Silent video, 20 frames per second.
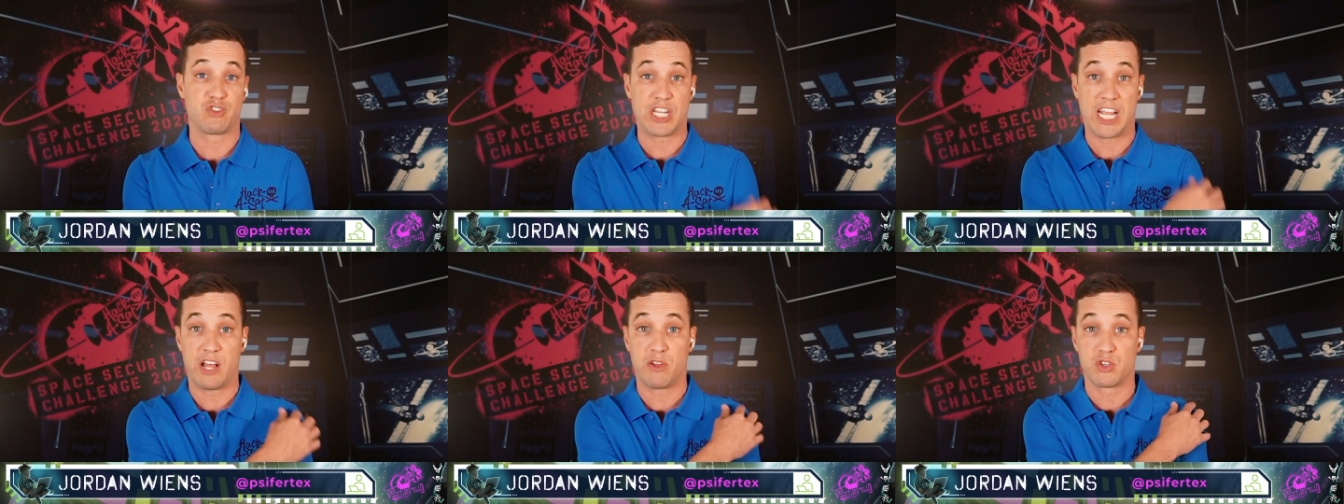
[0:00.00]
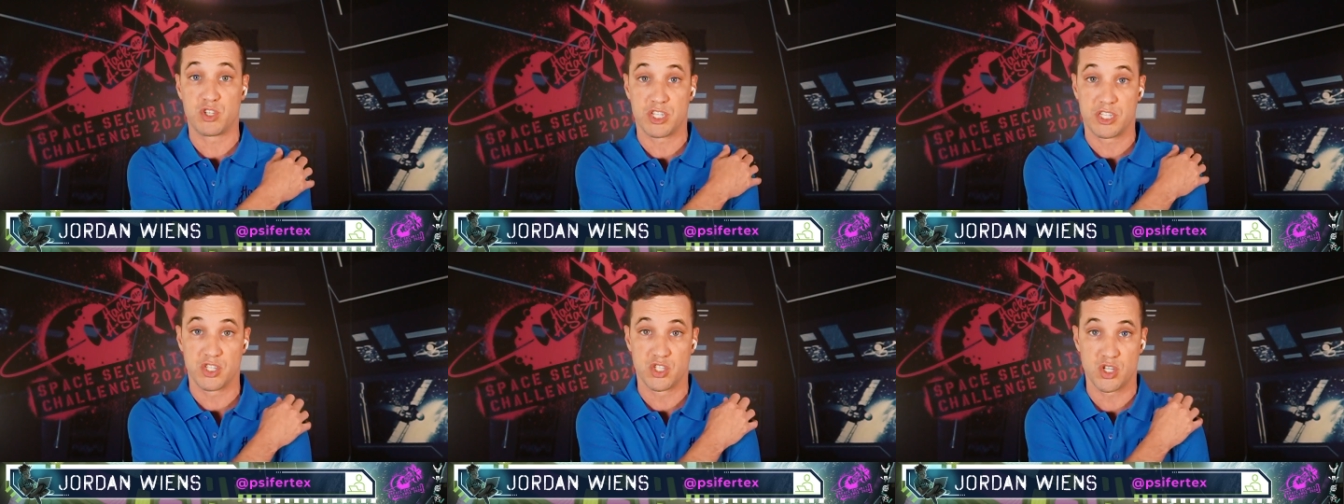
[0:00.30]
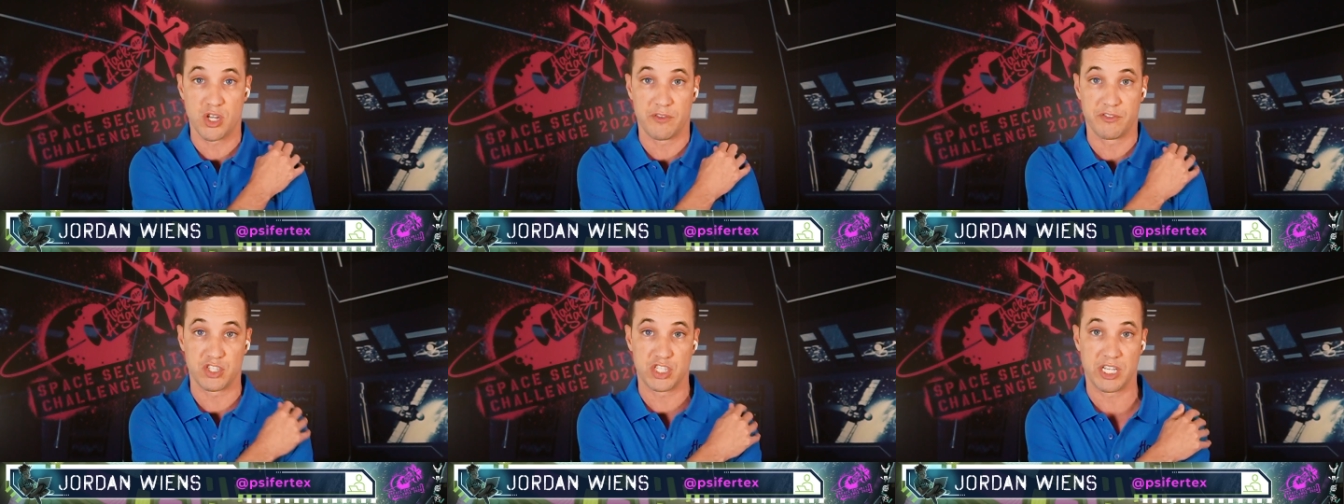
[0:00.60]
challenges in
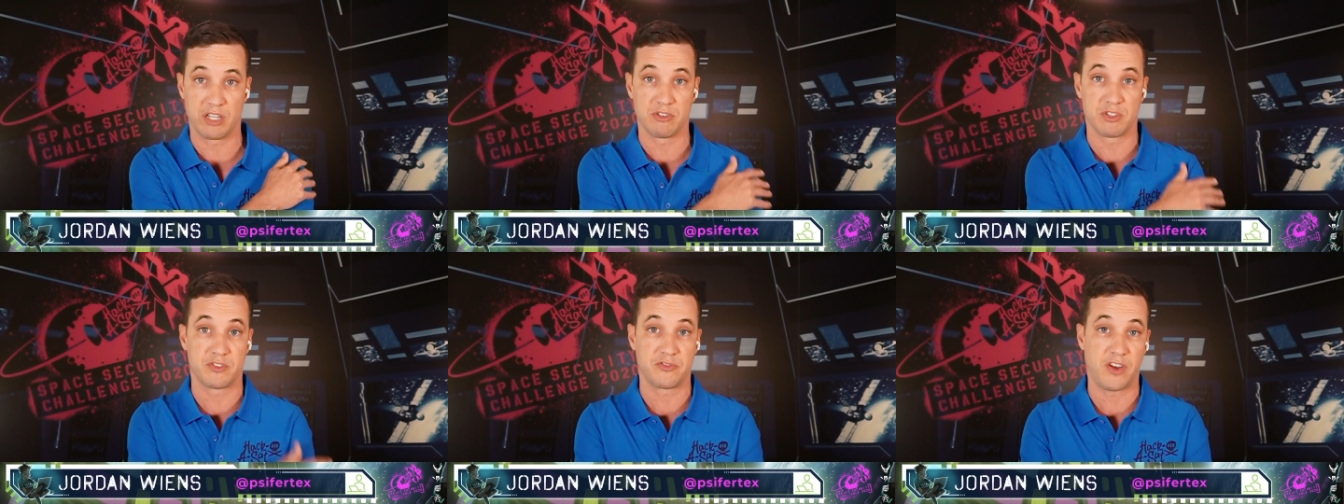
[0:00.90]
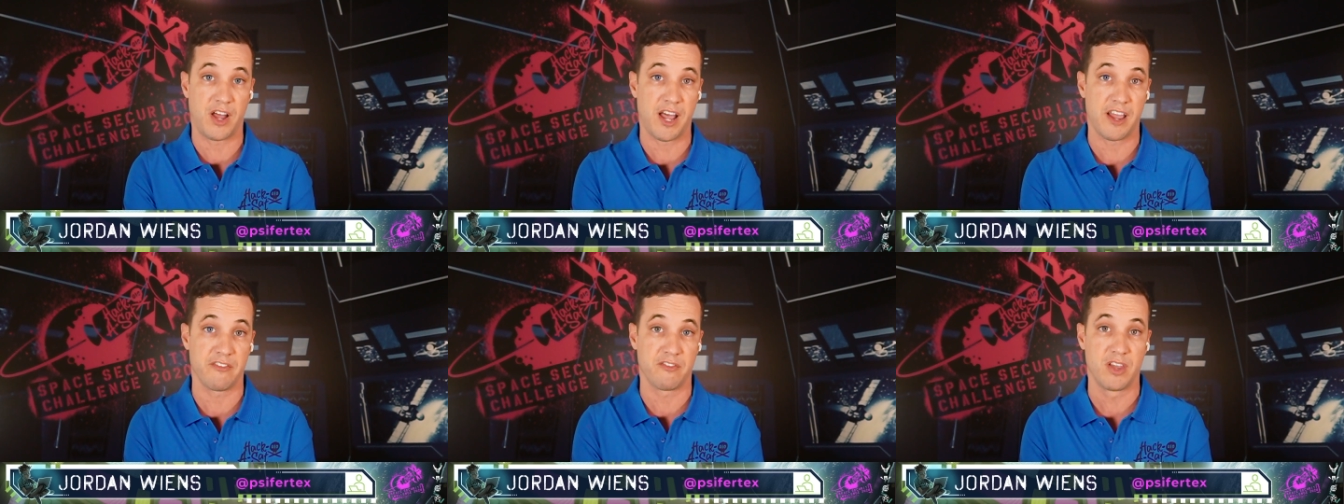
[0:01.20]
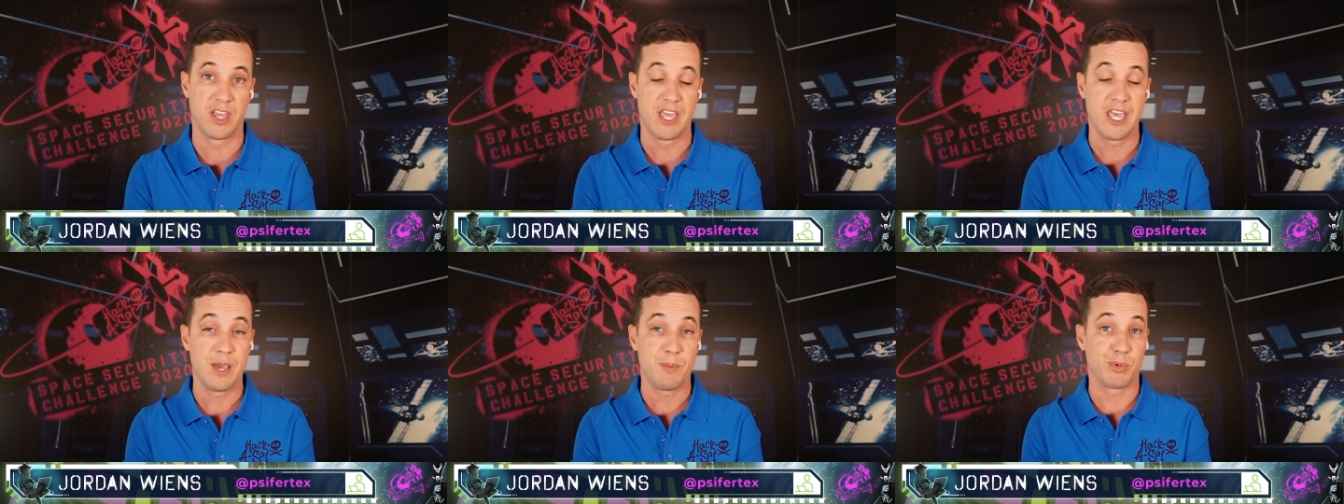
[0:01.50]
solving challenge 5
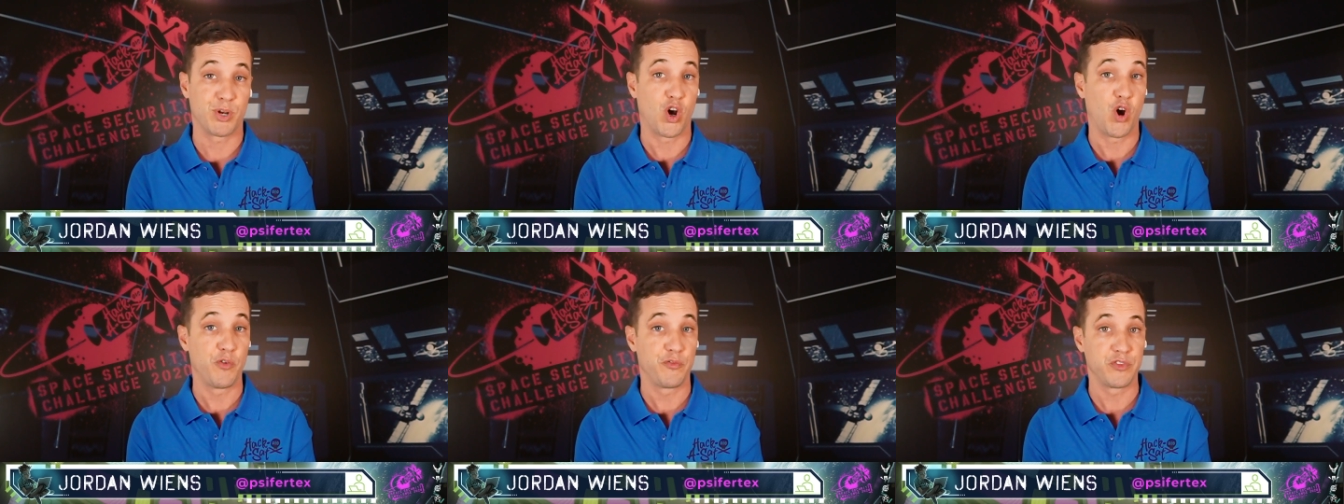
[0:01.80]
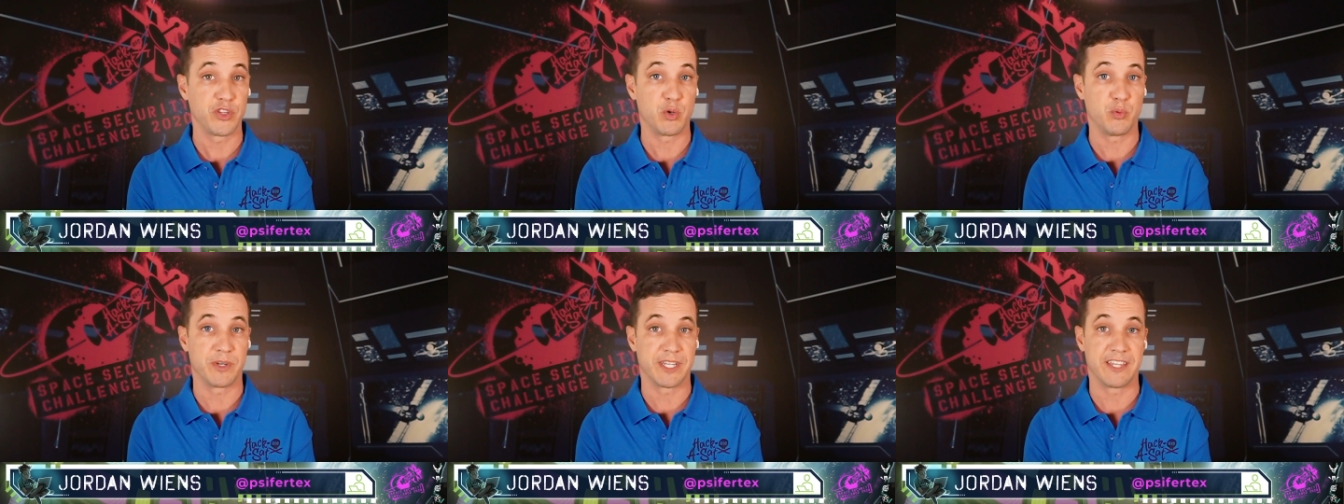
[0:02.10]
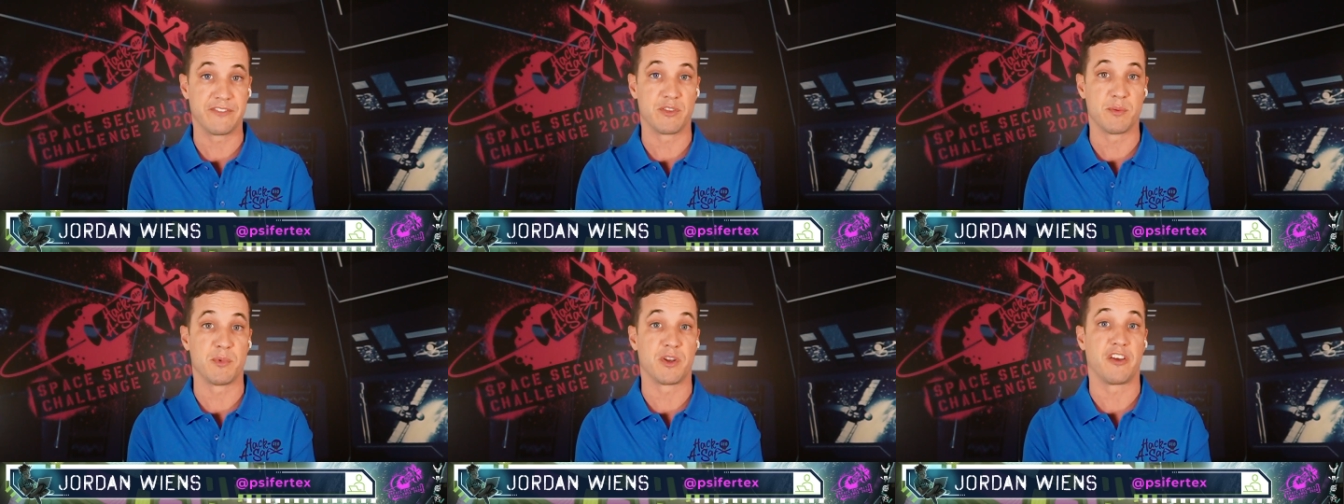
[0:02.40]
but hopefully it would give
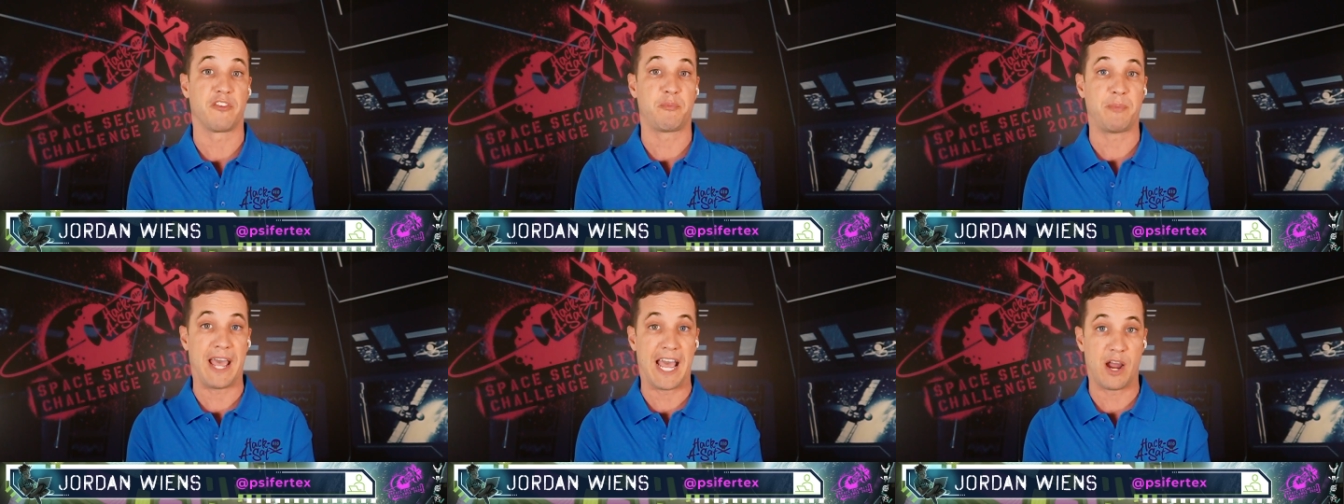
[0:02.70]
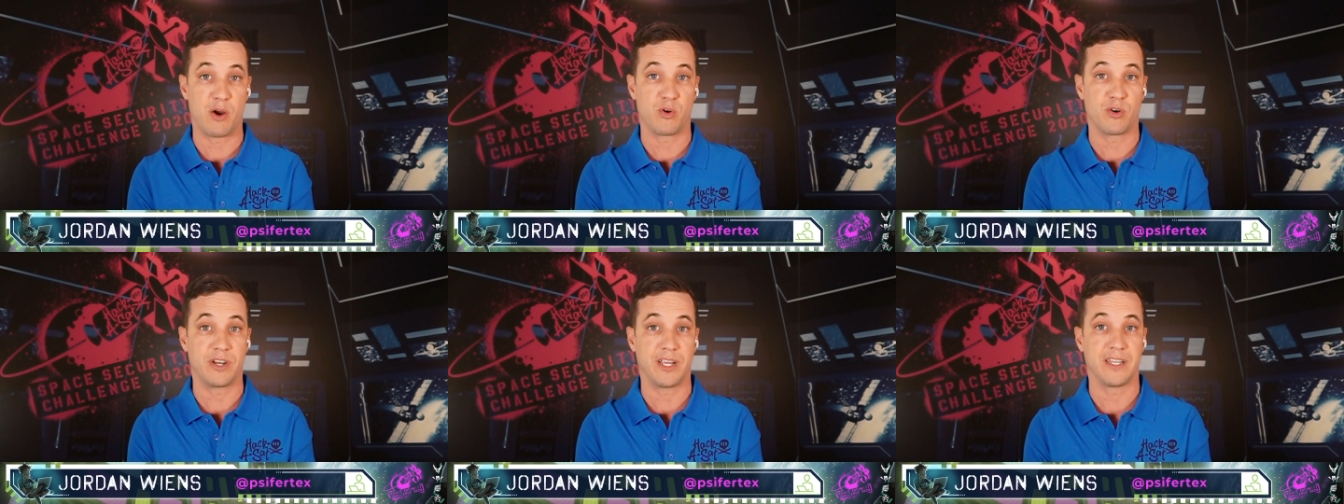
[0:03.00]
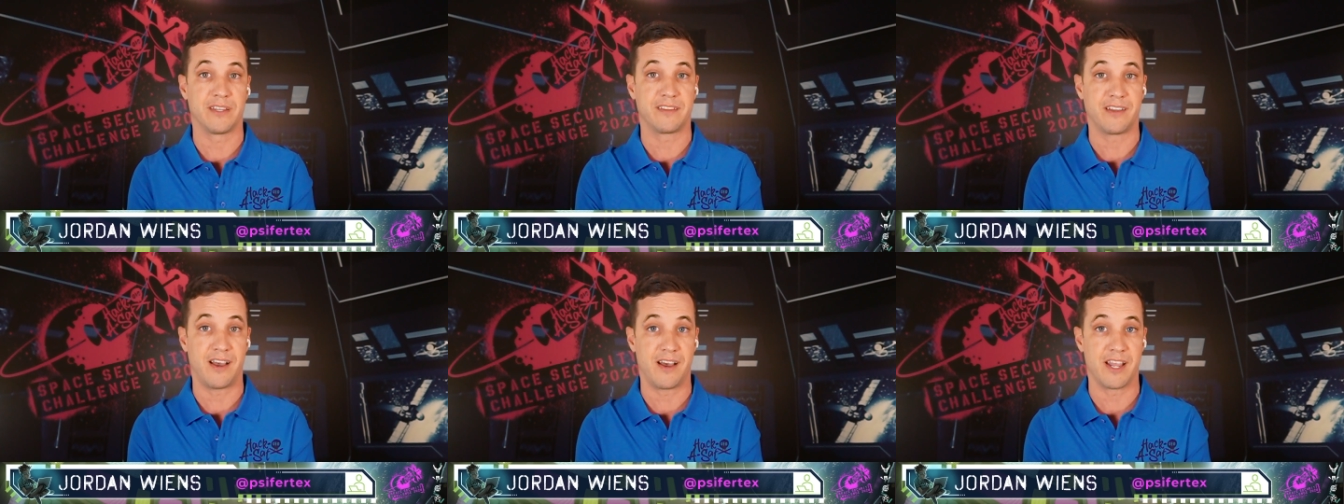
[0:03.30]
them enough power and
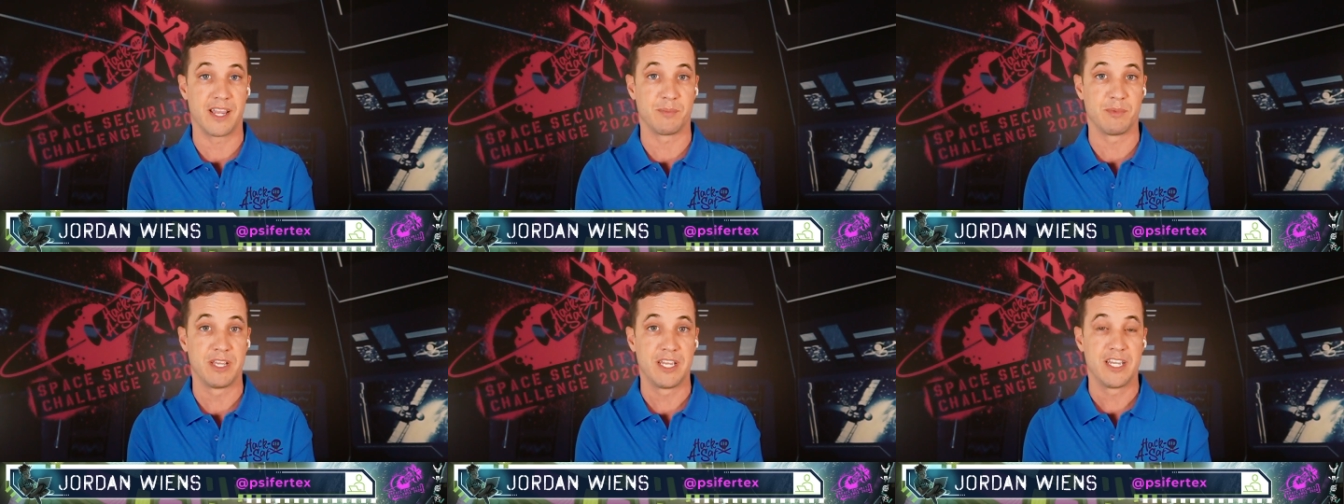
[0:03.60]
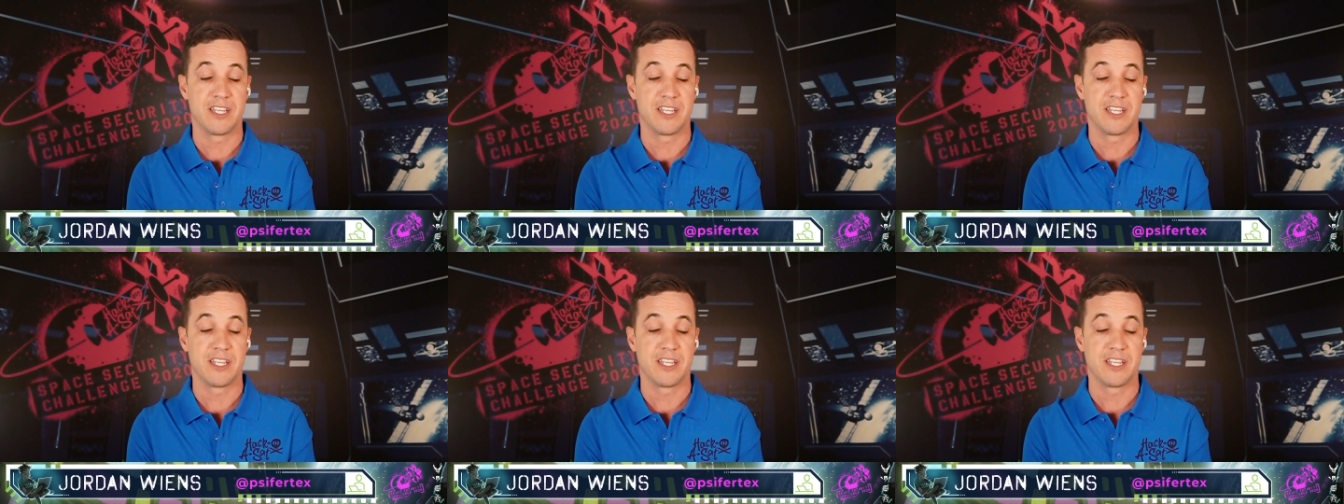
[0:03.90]
time